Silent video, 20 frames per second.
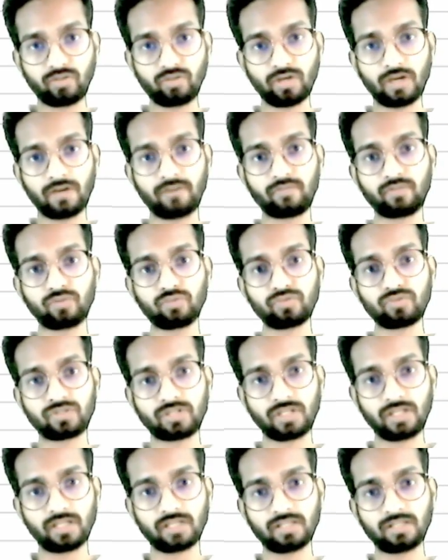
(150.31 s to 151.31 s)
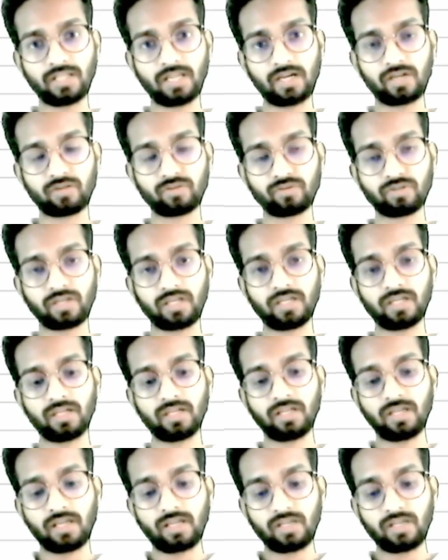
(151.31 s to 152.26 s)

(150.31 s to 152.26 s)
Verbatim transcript: You have to say that okay,